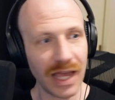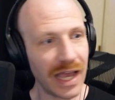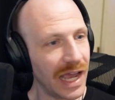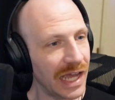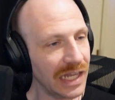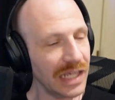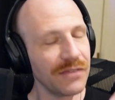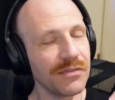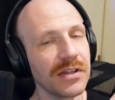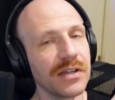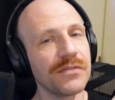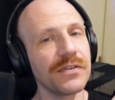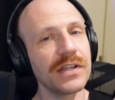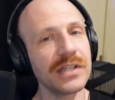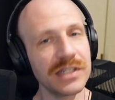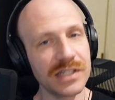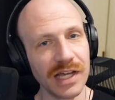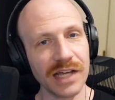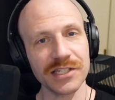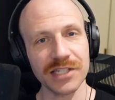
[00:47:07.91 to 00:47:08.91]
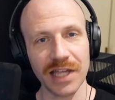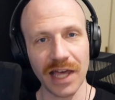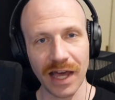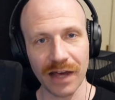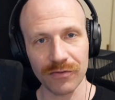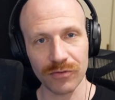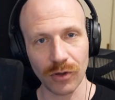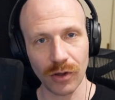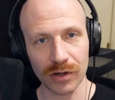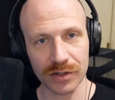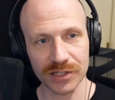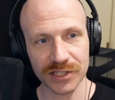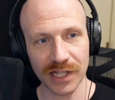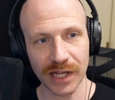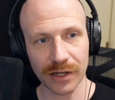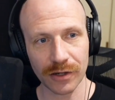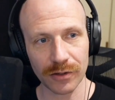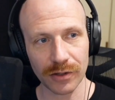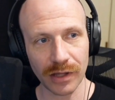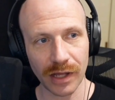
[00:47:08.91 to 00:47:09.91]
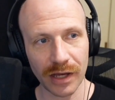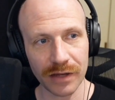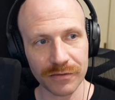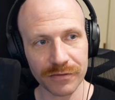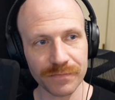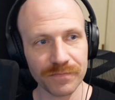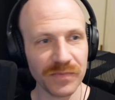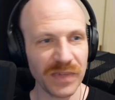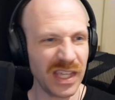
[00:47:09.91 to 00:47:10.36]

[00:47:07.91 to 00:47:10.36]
And even if it doesn't have long cycle life,